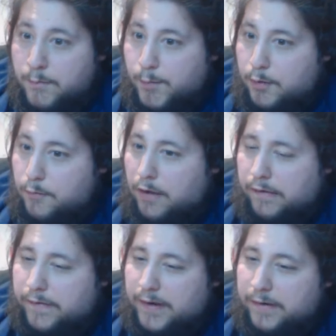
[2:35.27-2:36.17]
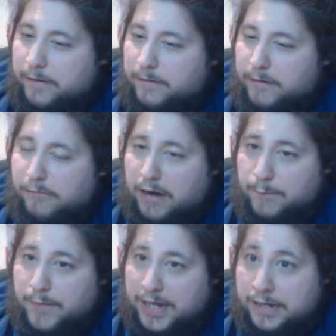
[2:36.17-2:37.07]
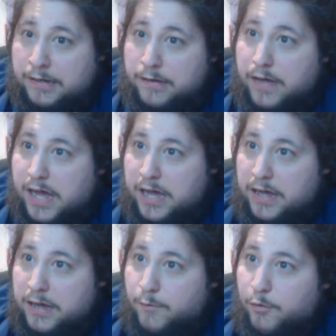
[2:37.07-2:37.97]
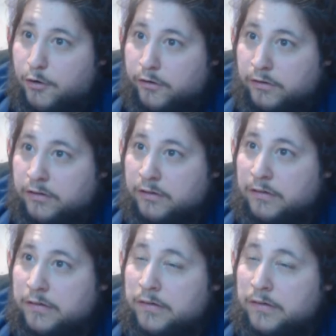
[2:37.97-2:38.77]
But one thing that struck me was,